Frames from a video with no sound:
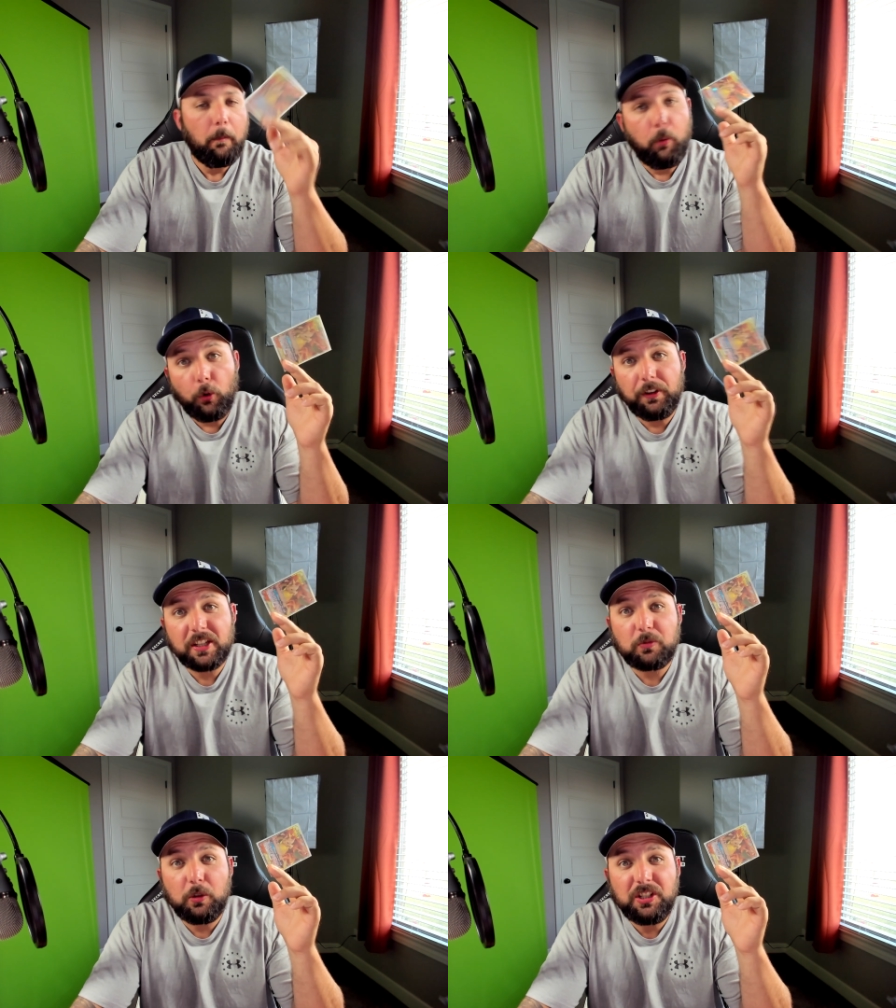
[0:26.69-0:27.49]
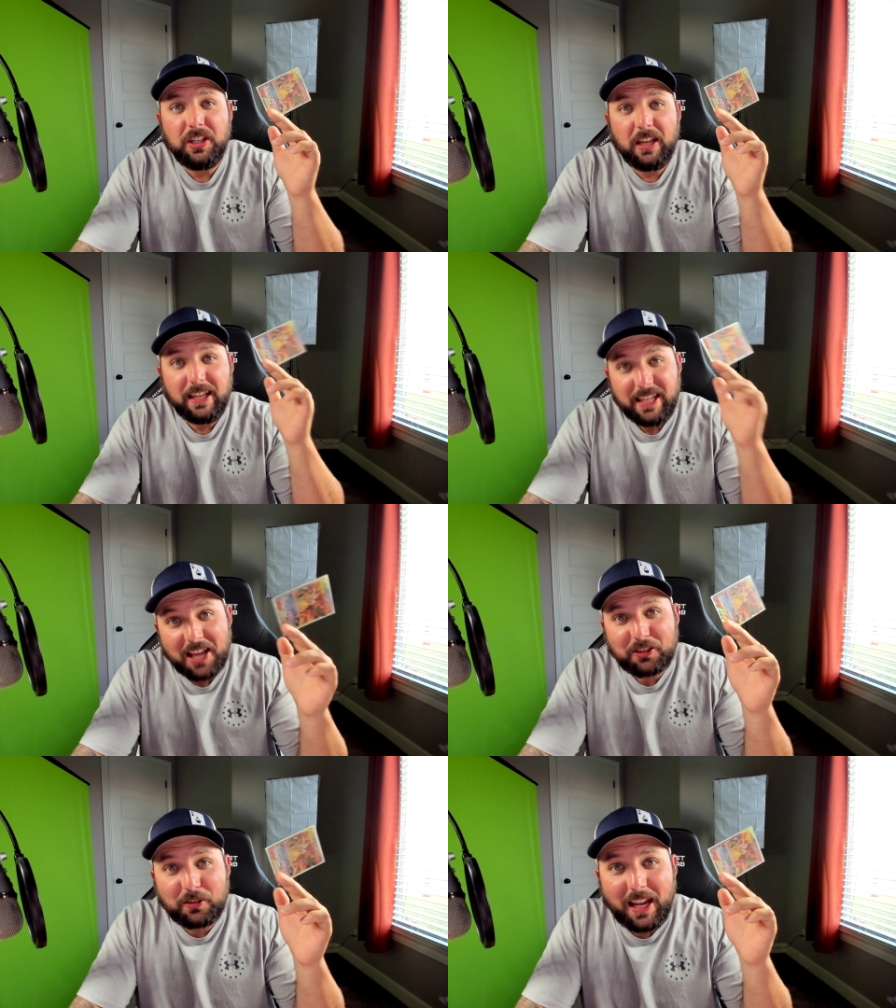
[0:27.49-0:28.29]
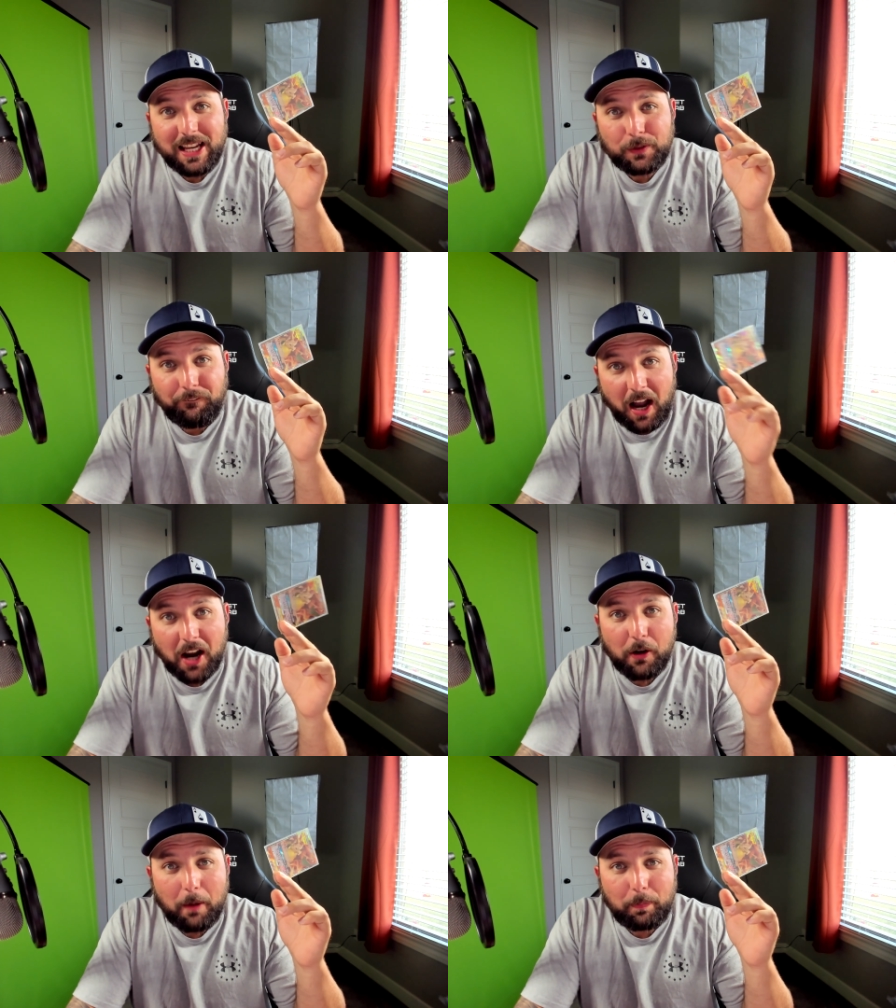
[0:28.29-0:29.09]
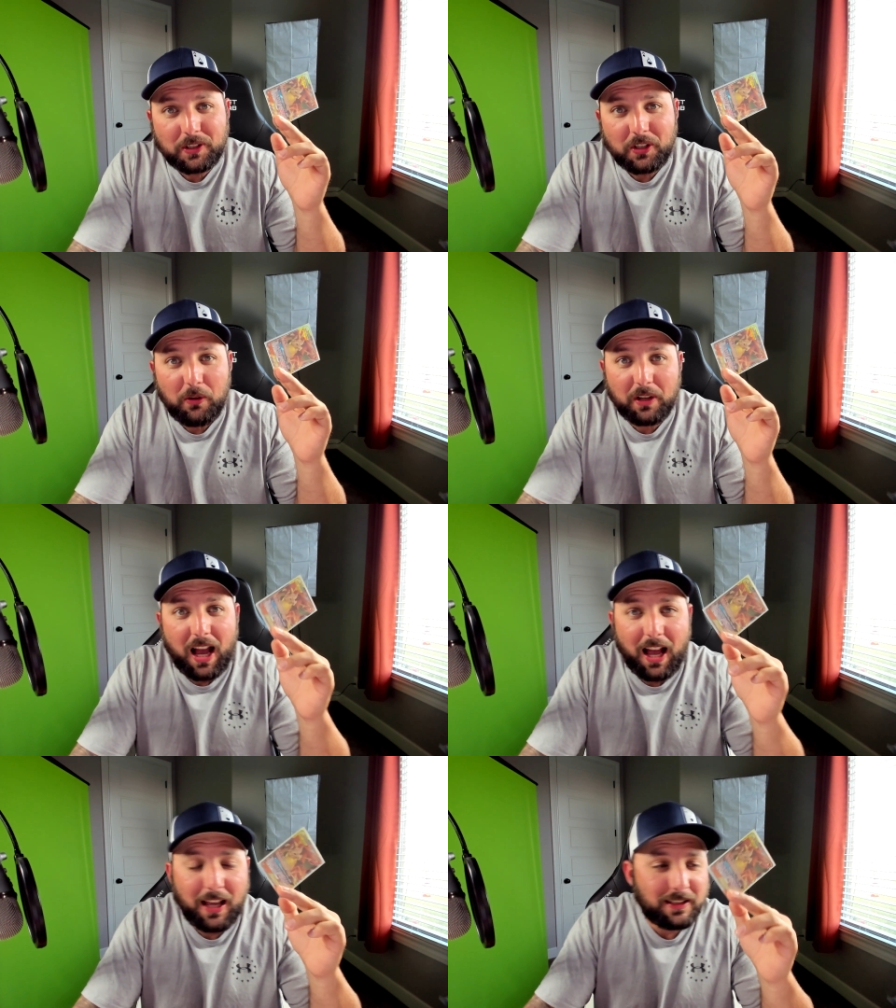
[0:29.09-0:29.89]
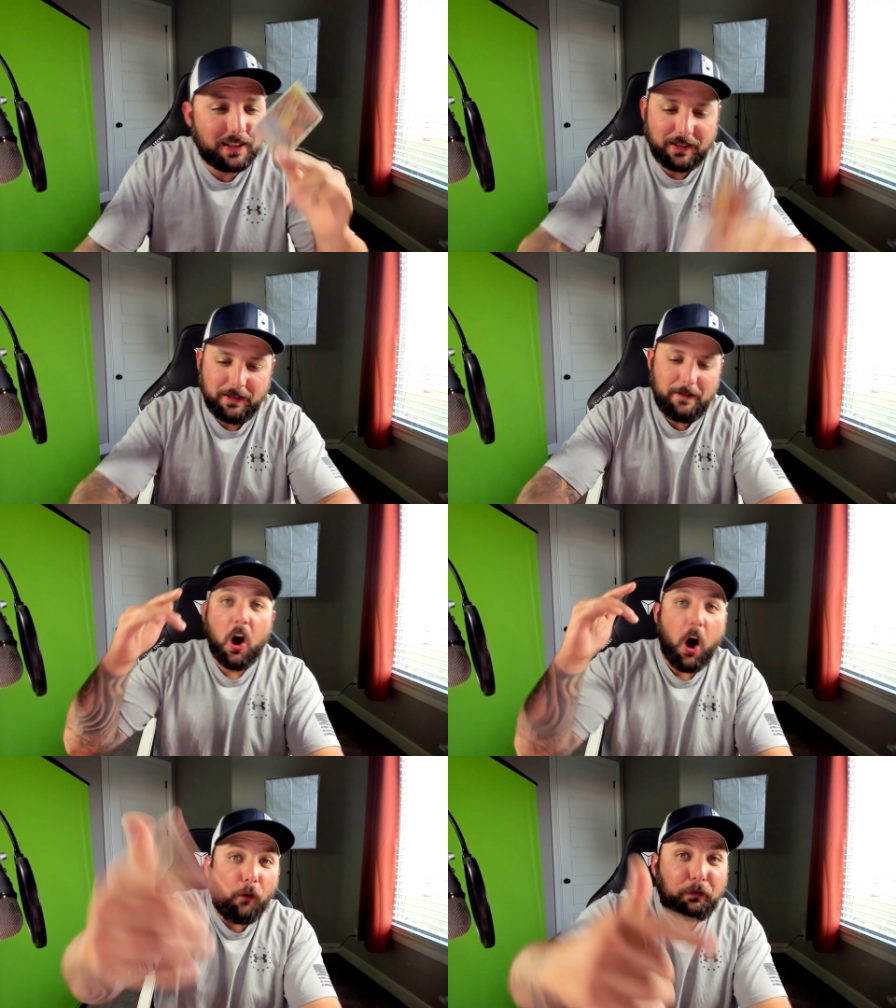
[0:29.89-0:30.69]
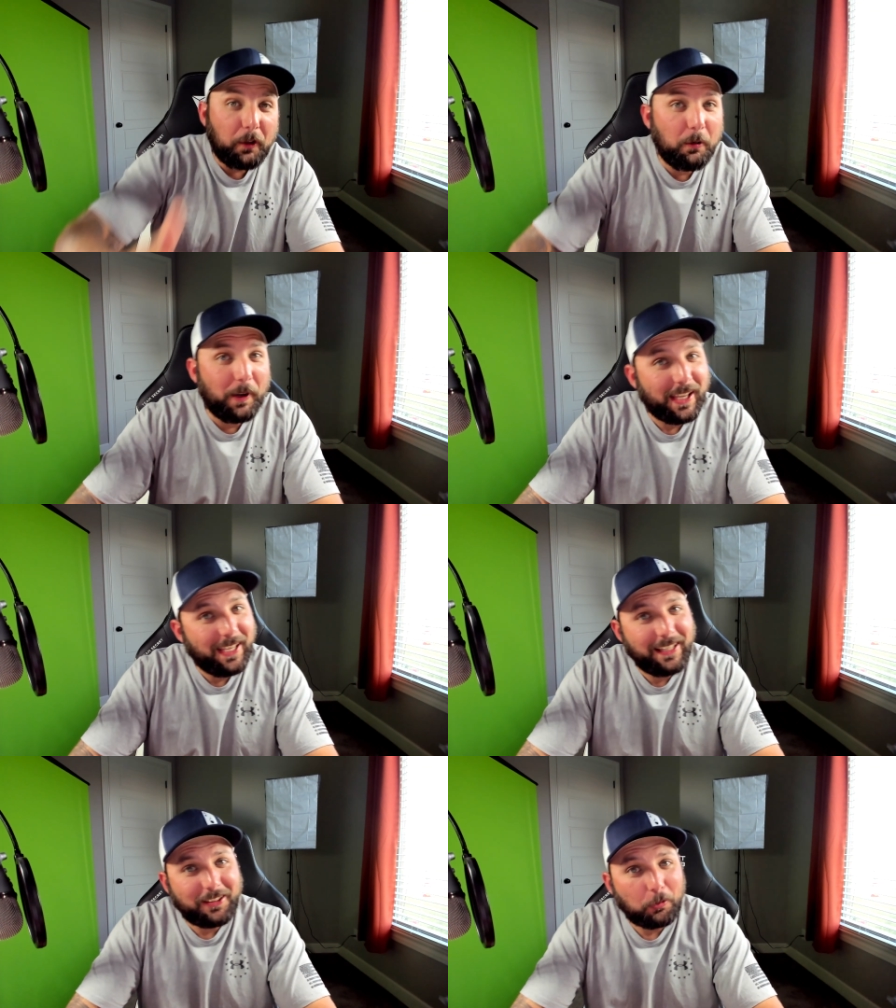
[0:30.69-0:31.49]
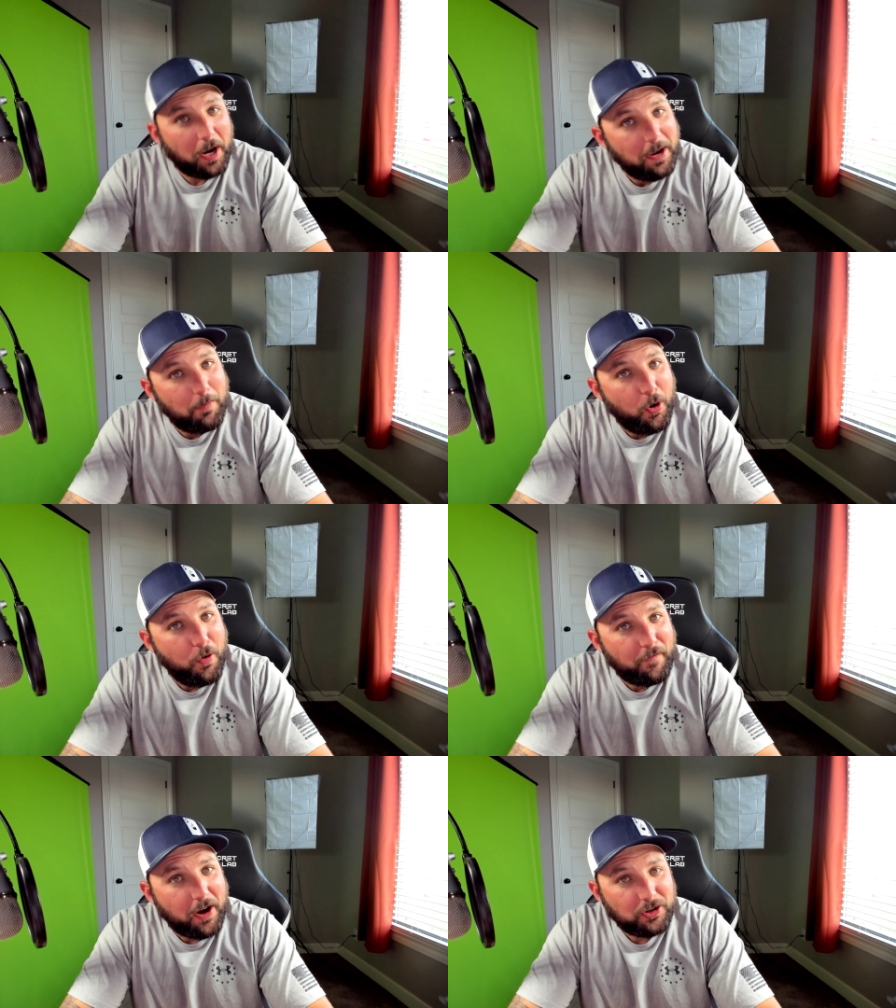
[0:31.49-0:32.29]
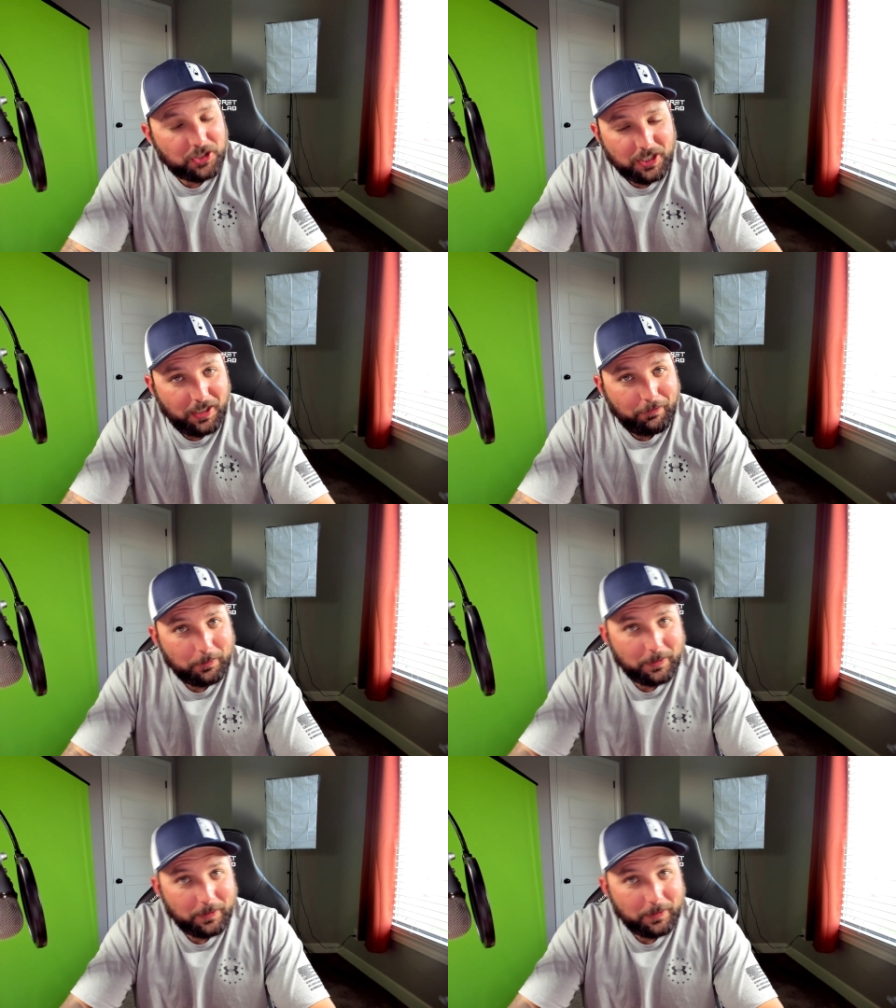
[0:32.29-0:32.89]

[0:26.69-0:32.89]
Pulled this one in yesterday's fire episode, guys. Hopefully we can get the rainbow version of them